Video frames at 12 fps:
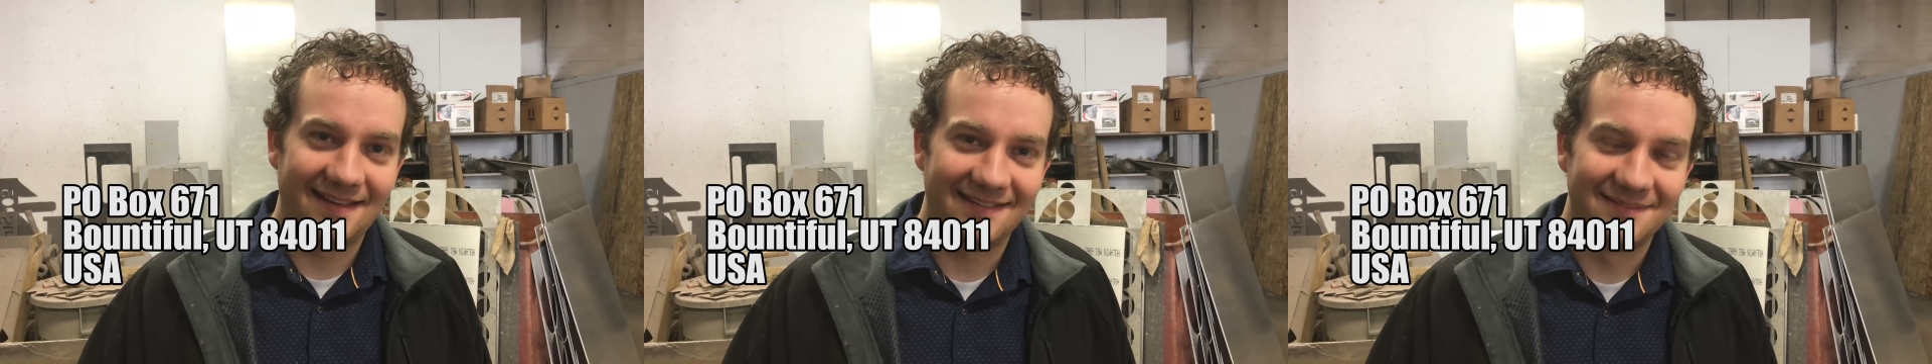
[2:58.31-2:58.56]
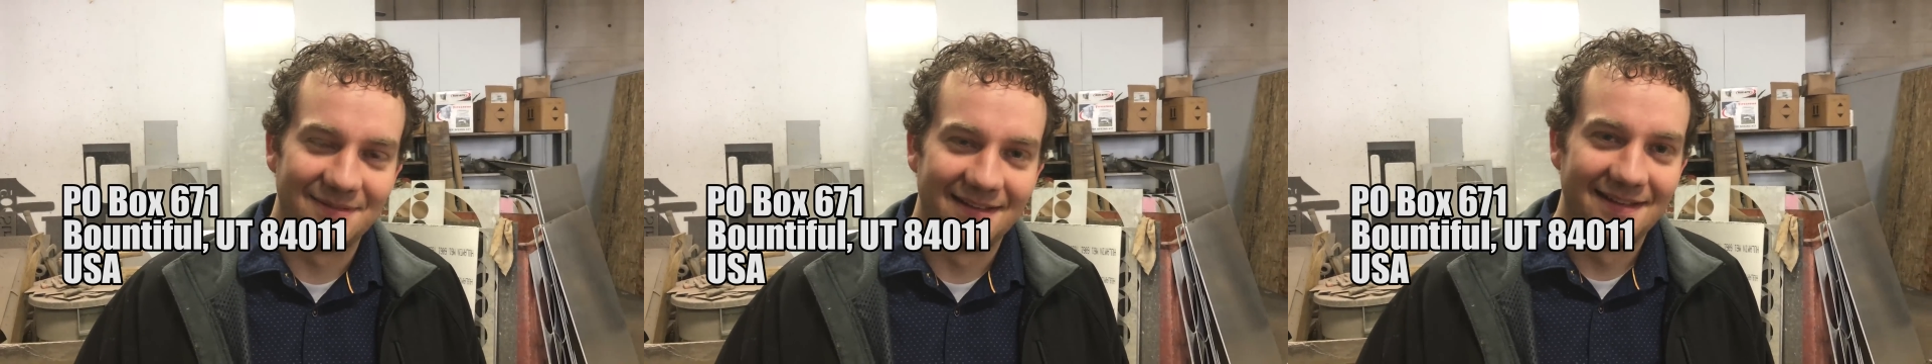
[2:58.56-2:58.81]
it.
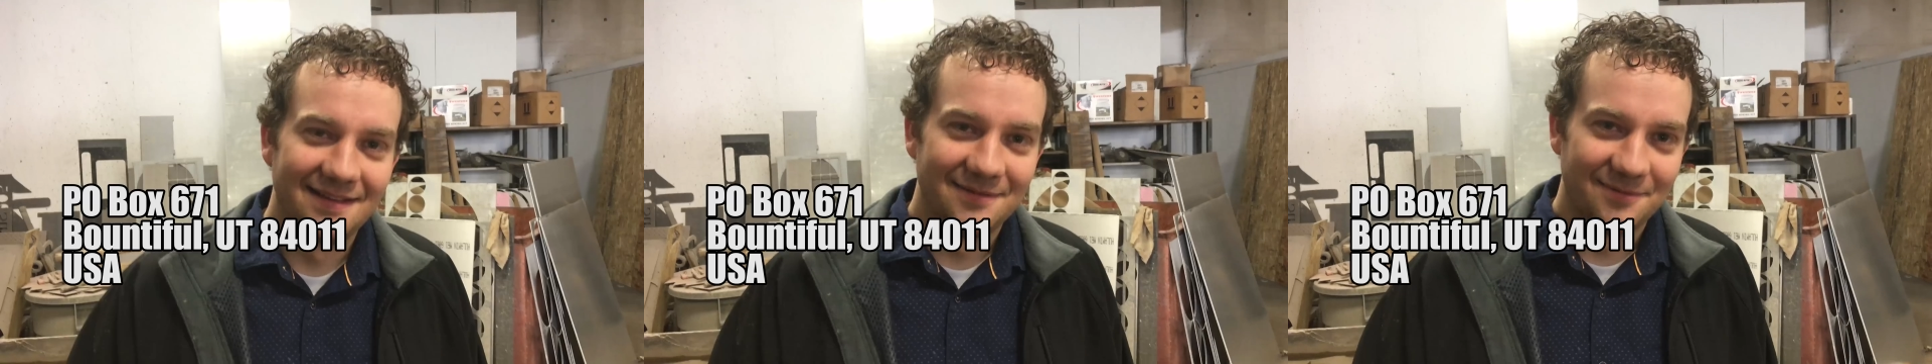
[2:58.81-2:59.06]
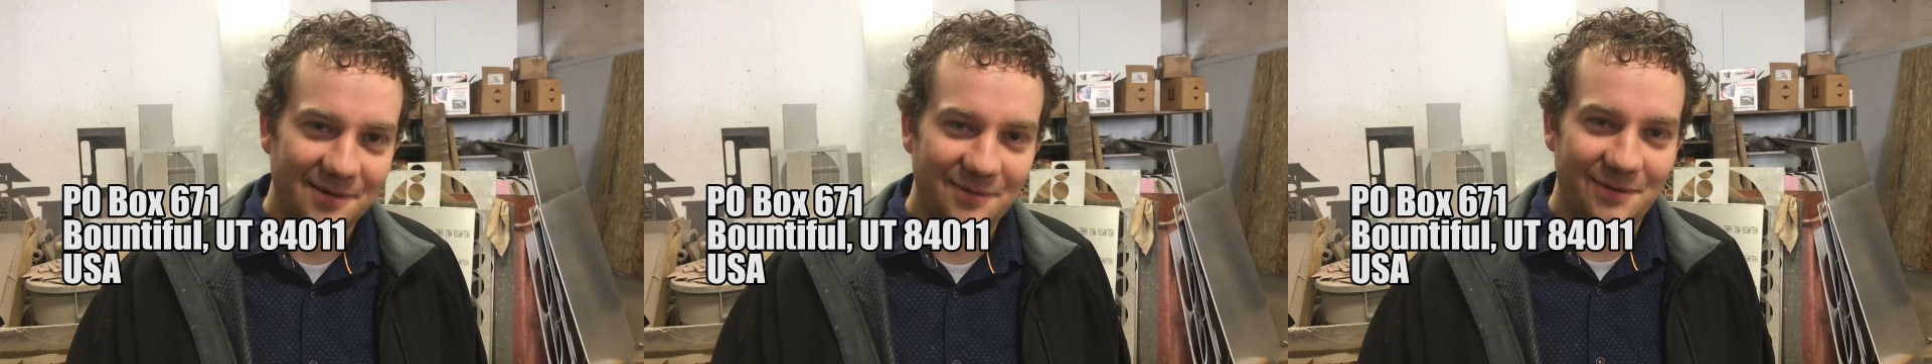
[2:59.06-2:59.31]

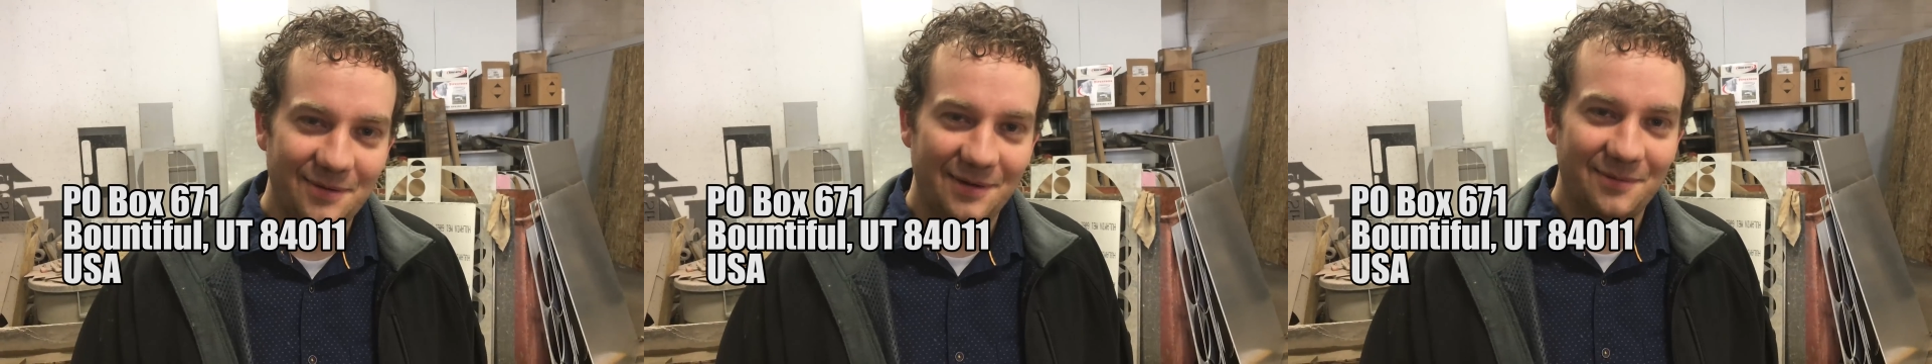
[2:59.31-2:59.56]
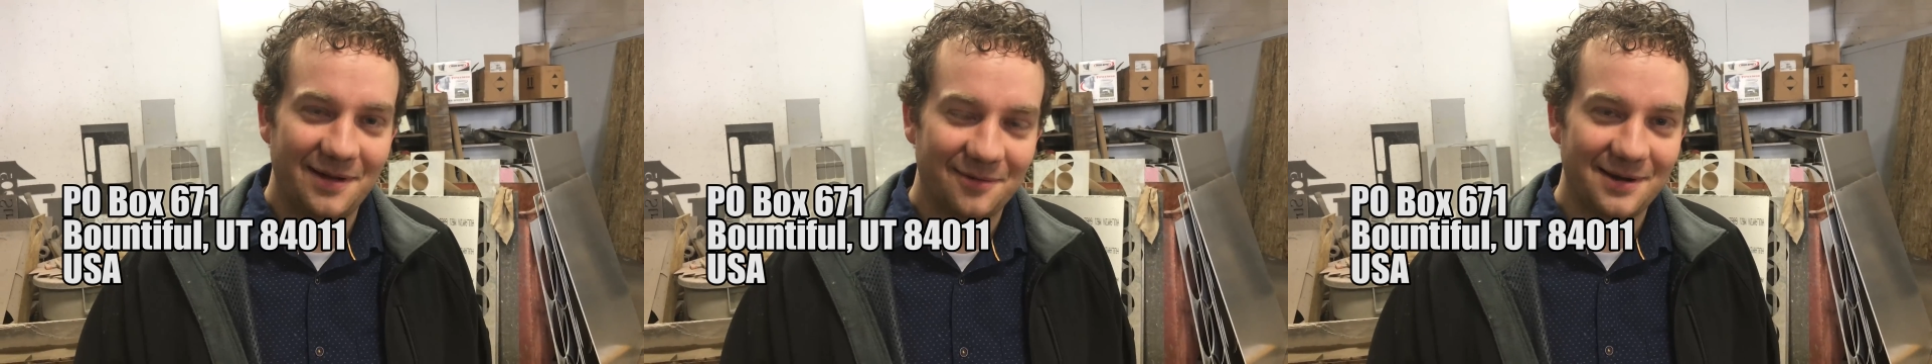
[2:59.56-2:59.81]
We'll,
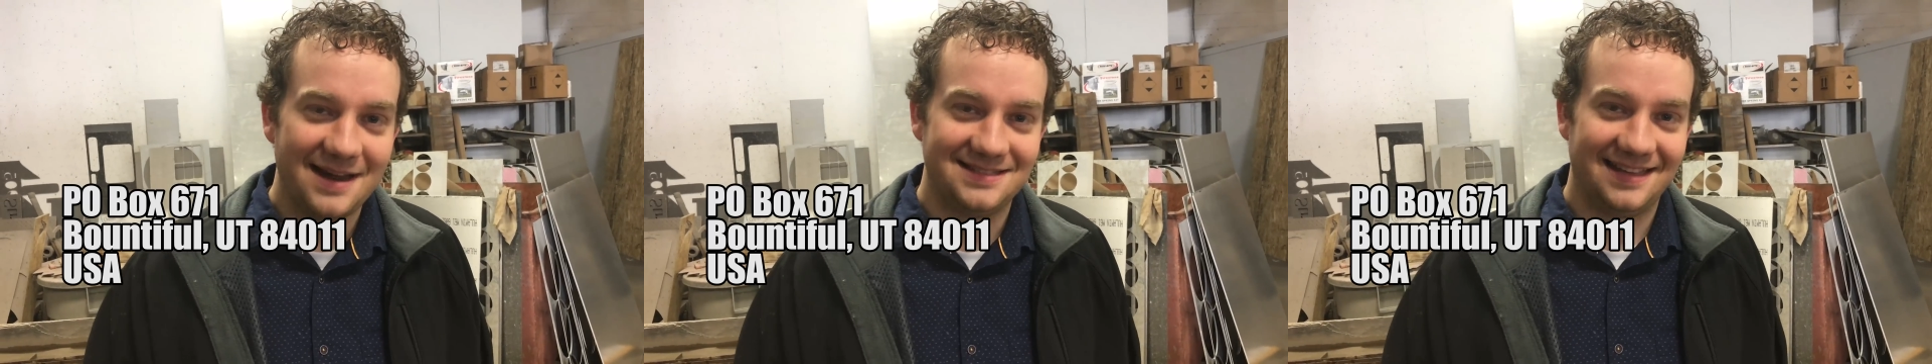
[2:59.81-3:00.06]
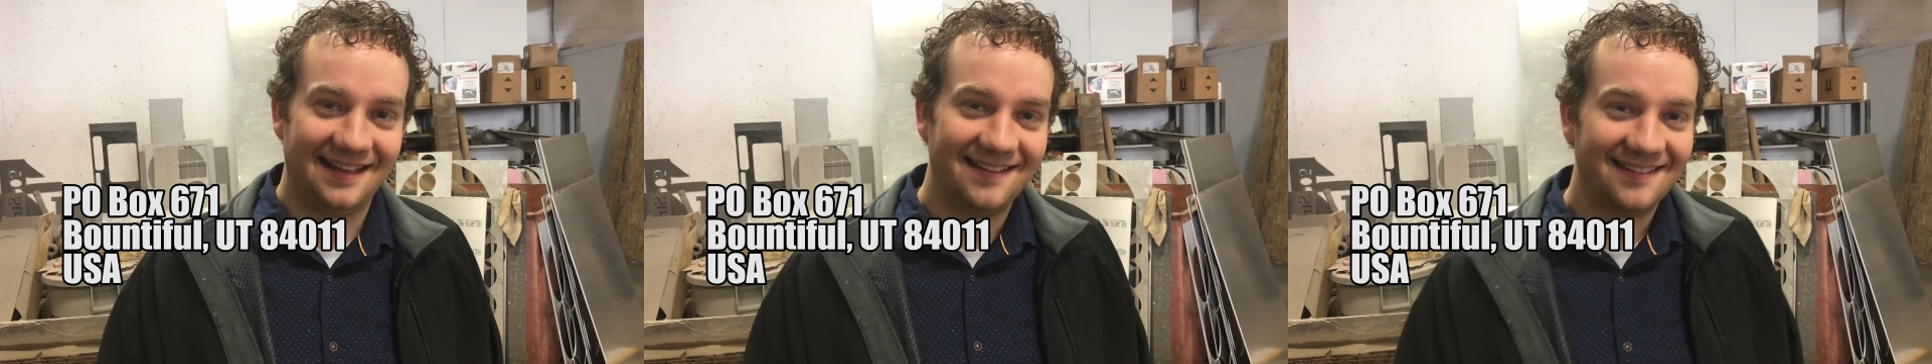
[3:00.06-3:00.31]
we will
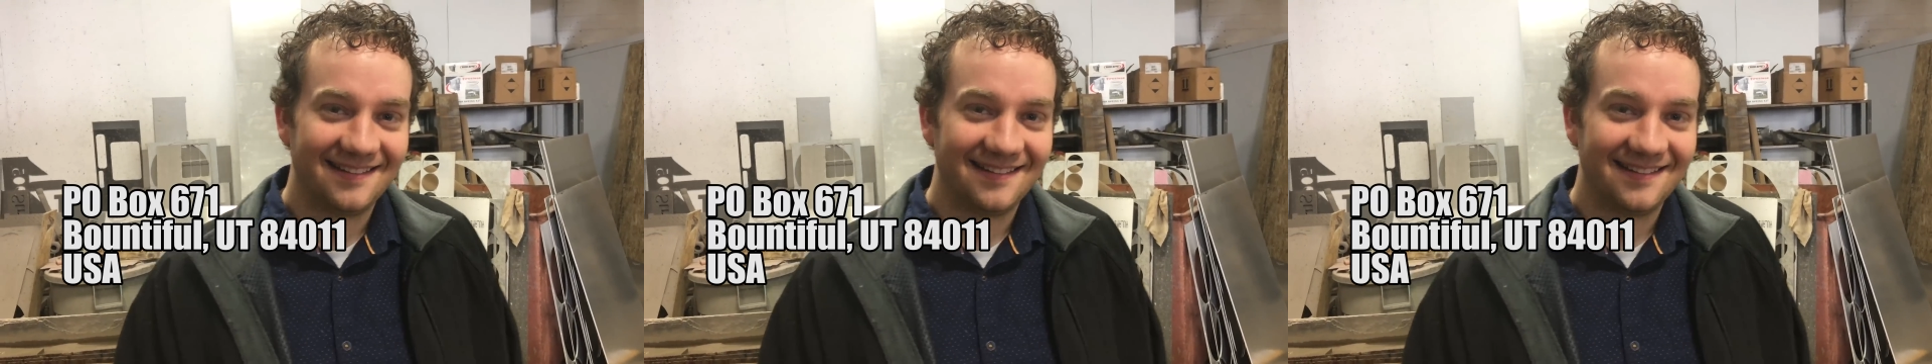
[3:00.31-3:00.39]
raise it.